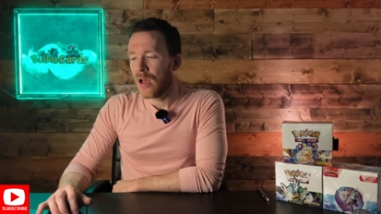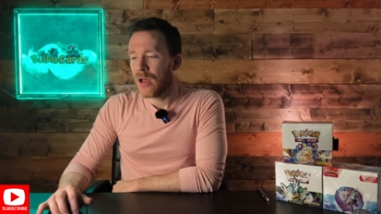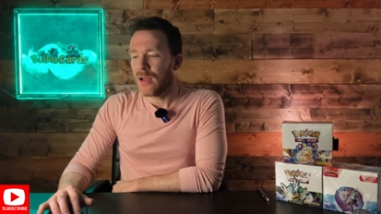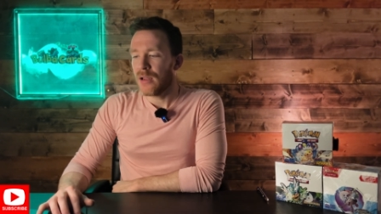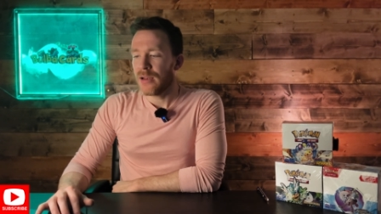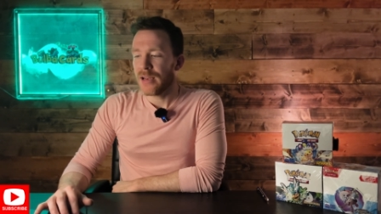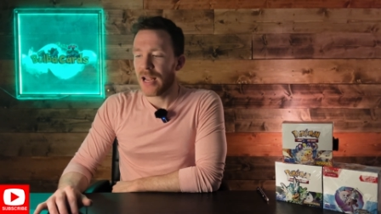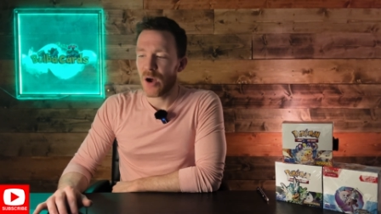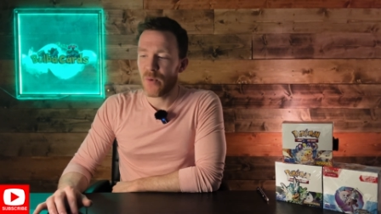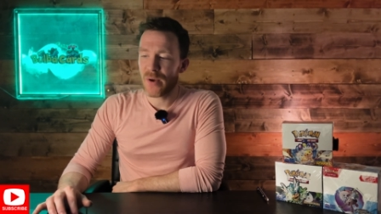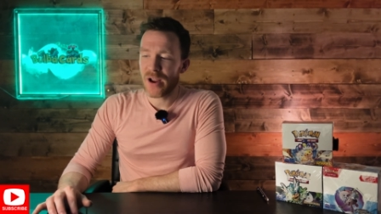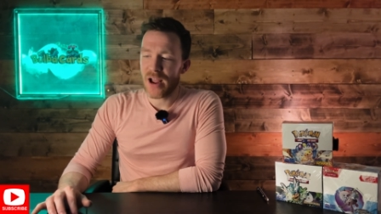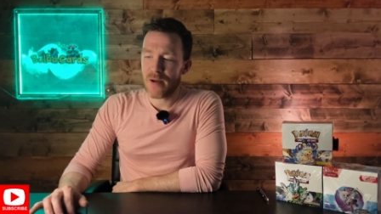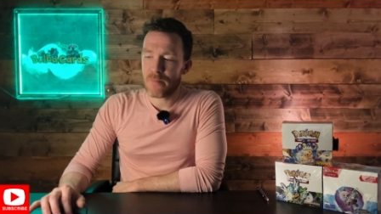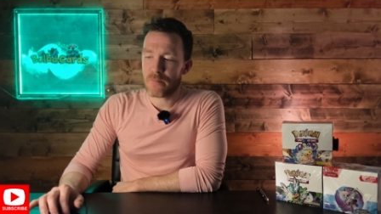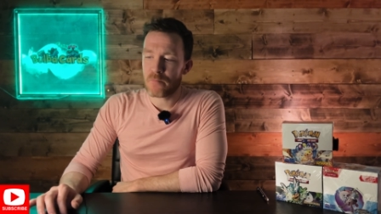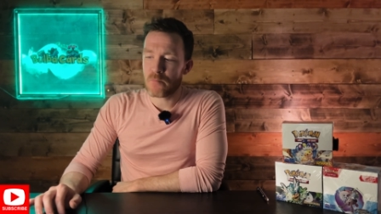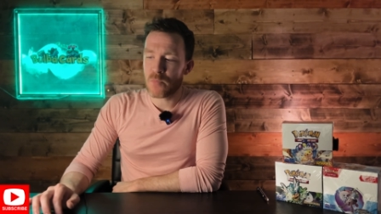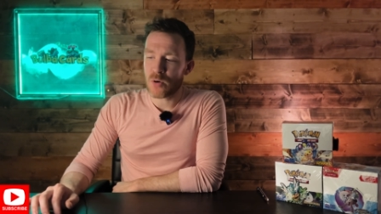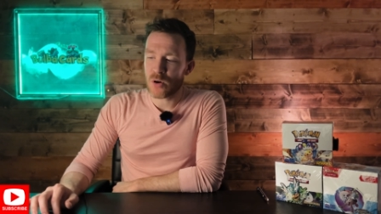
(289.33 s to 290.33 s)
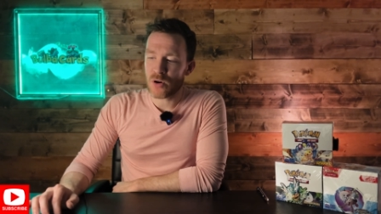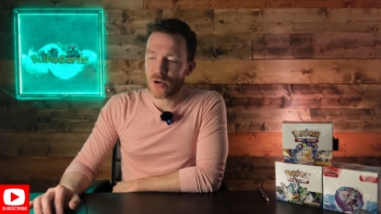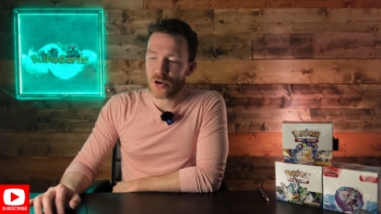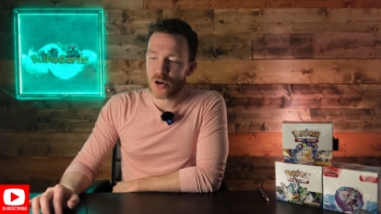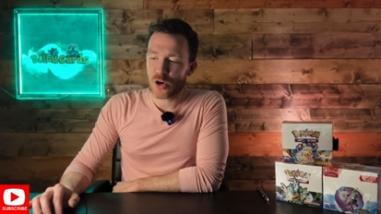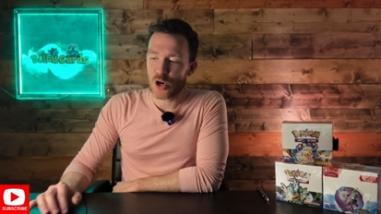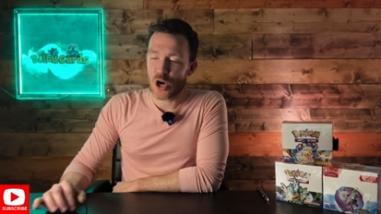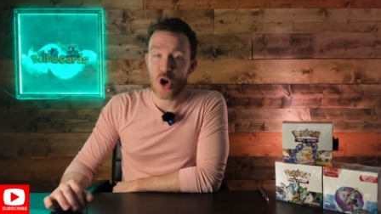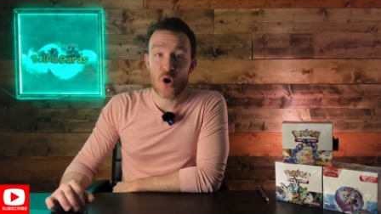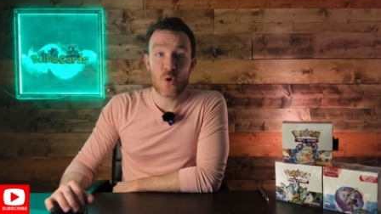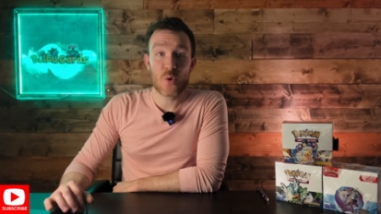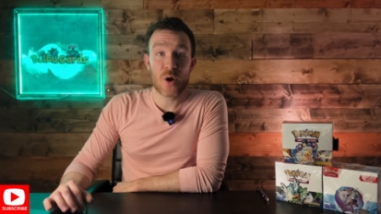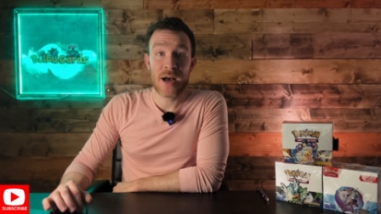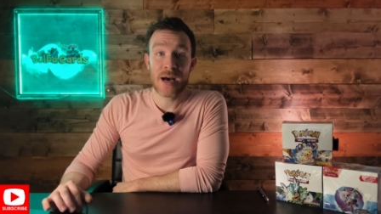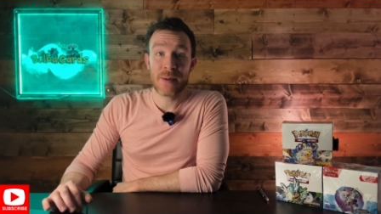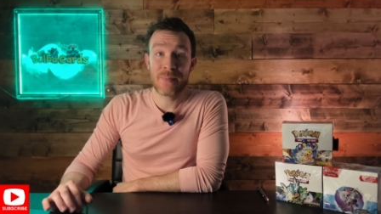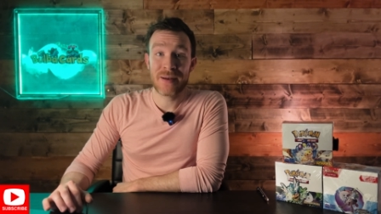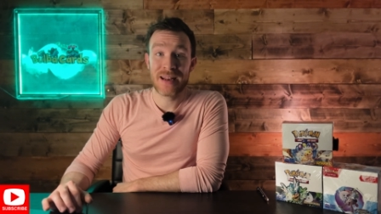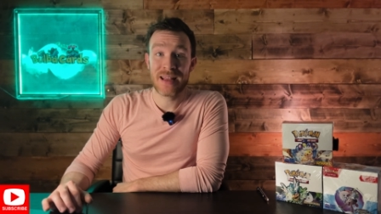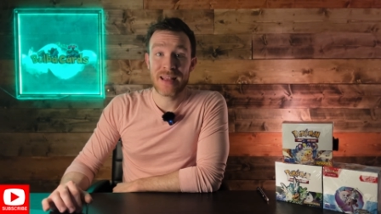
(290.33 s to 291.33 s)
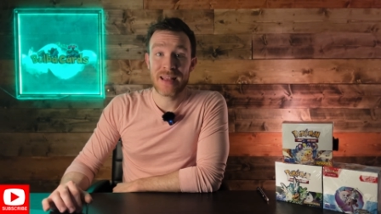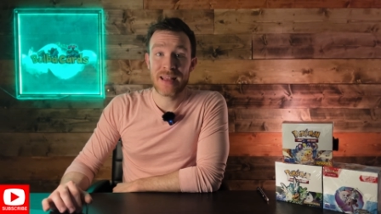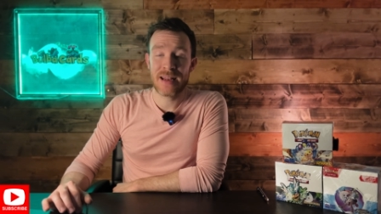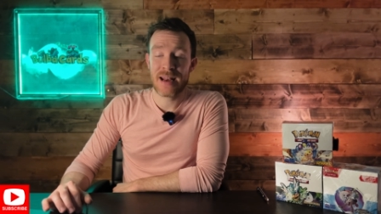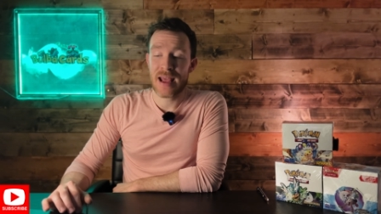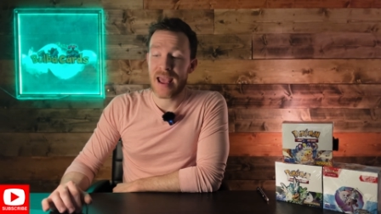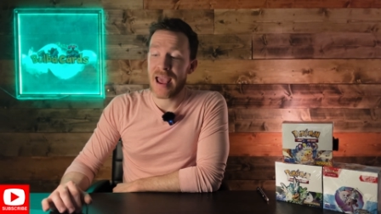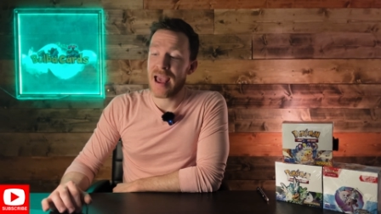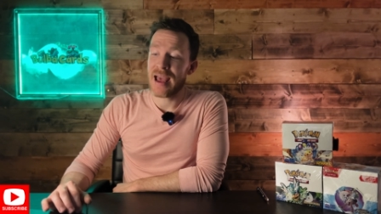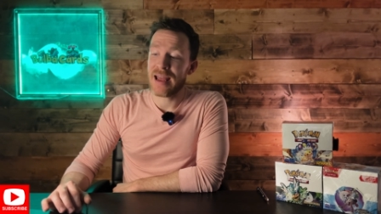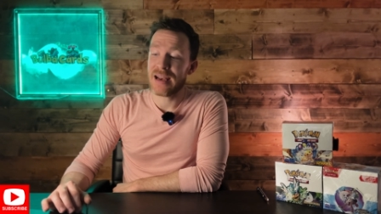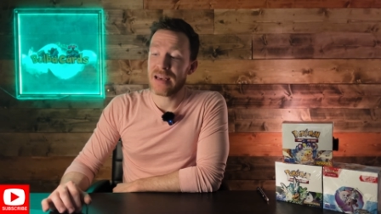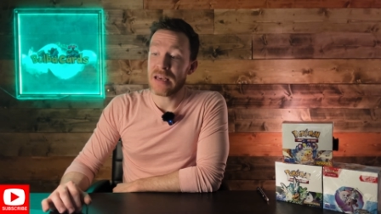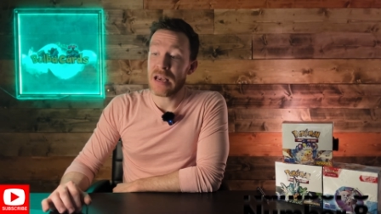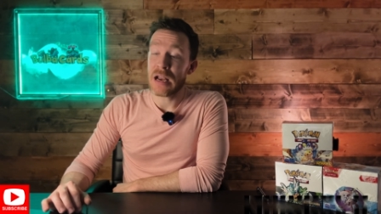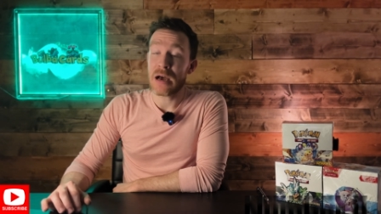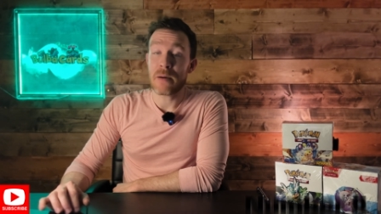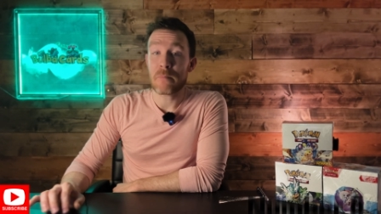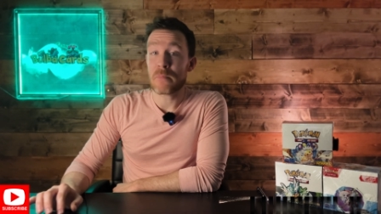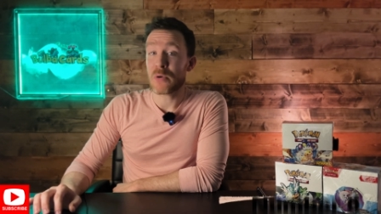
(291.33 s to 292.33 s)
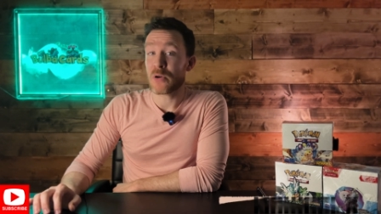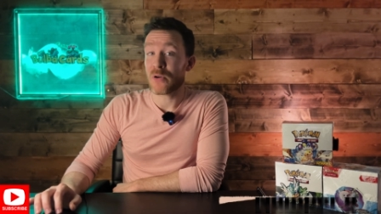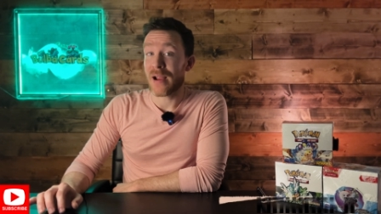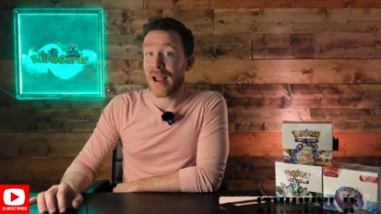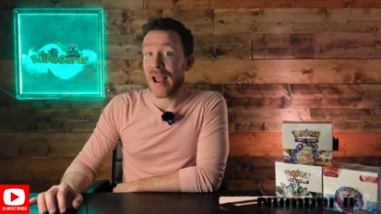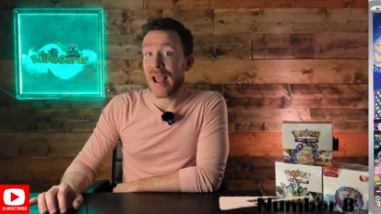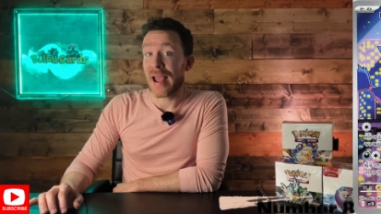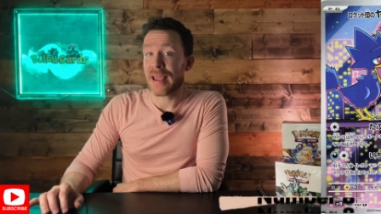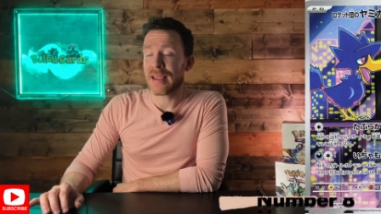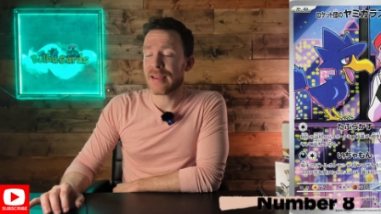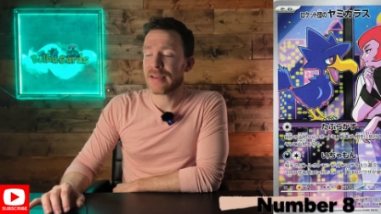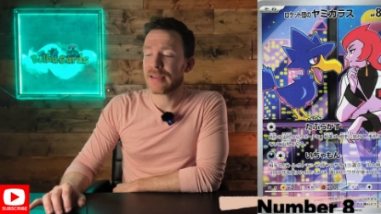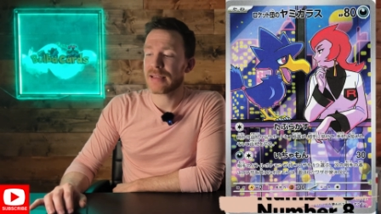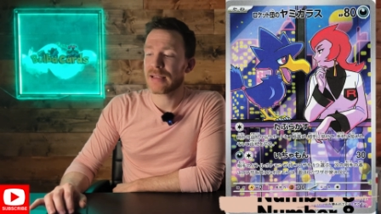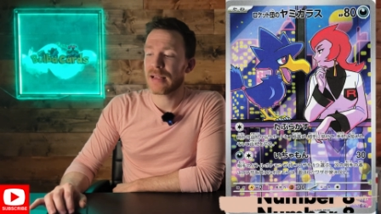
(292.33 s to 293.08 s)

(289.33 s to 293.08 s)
Now we got Murkrow coming in at number 8.